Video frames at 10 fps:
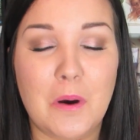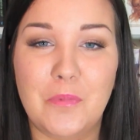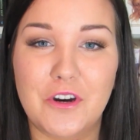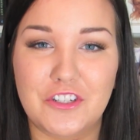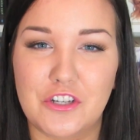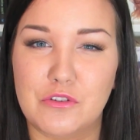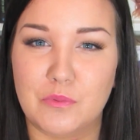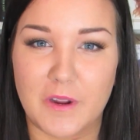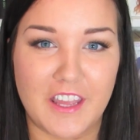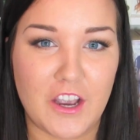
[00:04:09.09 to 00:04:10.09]
What book do you
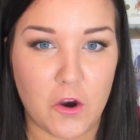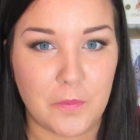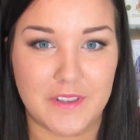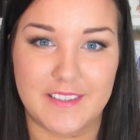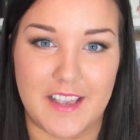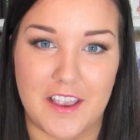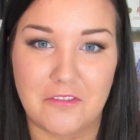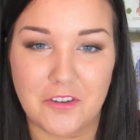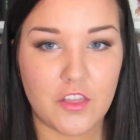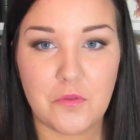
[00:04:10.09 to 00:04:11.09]
really hope is safe?